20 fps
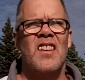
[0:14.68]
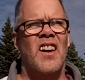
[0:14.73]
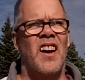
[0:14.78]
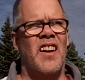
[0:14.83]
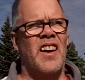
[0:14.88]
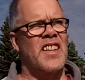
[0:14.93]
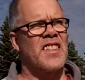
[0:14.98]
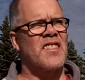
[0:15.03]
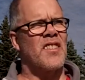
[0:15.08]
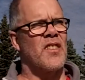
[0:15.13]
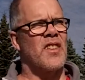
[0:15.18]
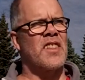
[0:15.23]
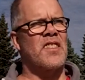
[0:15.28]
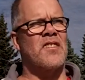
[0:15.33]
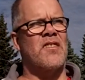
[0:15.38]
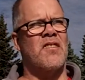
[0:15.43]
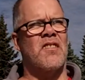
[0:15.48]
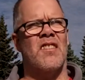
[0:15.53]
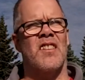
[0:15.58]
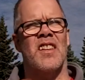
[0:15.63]
Alright, so
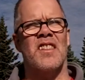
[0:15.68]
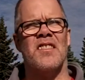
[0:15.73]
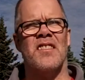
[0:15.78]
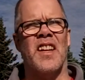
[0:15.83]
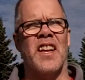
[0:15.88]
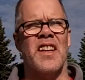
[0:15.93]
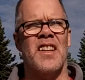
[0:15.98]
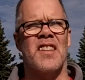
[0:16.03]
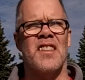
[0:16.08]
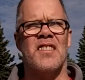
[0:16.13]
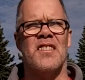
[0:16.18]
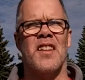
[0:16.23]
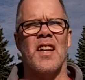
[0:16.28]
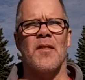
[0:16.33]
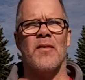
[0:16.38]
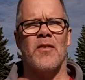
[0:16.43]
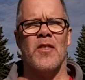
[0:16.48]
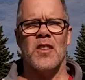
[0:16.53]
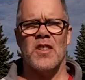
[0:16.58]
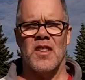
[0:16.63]
let's take it a
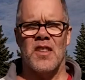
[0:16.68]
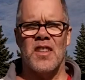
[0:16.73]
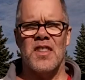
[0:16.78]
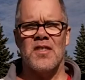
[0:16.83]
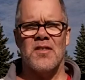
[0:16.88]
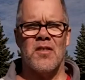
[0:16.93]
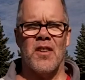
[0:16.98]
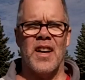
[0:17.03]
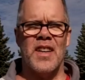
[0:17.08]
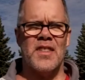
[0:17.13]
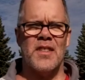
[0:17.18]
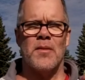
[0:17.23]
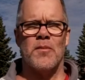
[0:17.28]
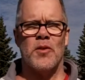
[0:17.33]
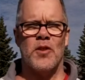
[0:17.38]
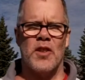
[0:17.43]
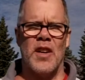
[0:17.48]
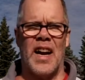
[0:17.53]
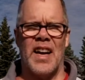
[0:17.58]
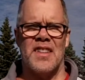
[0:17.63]
step further. Let's try some
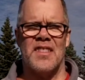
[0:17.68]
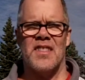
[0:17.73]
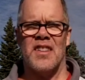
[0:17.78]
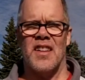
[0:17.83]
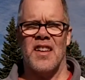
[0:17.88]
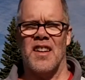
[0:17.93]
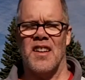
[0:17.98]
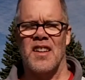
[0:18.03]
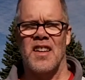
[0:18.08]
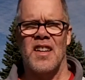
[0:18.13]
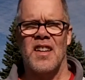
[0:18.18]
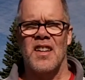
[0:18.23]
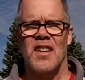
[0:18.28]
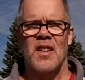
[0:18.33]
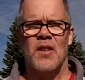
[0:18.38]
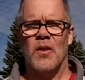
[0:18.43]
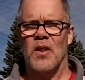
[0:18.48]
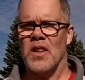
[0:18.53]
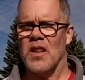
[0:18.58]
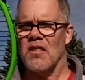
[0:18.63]
shots here
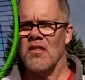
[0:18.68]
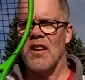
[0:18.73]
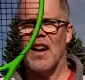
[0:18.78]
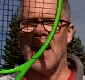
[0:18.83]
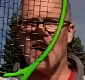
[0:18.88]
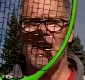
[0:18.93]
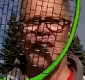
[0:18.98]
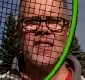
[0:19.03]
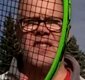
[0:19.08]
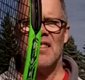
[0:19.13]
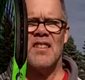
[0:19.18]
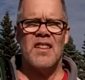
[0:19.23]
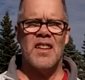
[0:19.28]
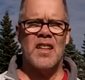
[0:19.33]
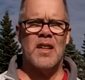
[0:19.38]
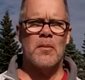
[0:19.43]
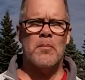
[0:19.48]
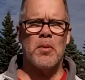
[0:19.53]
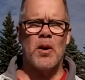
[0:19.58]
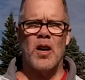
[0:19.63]
with a racket
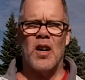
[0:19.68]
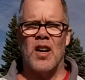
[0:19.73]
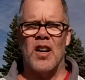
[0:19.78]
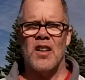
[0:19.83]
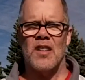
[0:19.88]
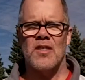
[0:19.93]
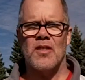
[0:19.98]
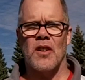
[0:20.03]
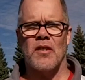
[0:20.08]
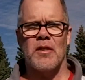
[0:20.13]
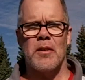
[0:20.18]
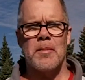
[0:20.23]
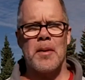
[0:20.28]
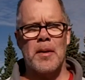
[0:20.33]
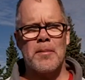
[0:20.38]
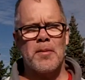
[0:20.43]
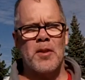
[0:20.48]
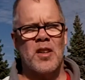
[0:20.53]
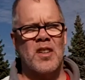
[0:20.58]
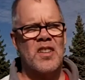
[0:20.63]
and a ball. So
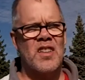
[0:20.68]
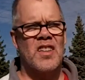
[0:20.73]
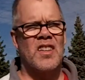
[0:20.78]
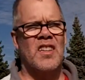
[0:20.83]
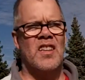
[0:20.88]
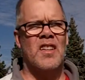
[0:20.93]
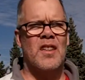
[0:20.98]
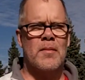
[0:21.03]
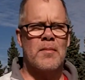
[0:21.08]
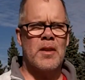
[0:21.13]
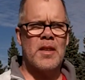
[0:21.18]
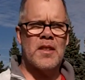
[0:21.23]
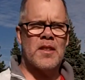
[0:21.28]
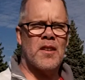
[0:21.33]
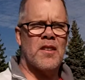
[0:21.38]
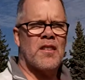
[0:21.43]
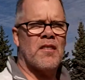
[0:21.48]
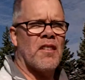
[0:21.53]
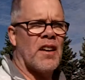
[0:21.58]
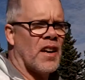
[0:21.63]
remember, let me
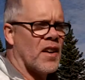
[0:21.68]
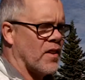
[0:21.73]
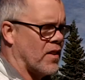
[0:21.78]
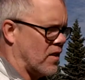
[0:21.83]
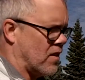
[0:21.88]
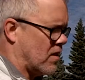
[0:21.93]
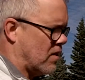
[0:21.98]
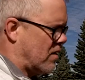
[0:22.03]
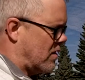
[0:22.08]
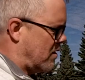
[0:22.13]
turn around here.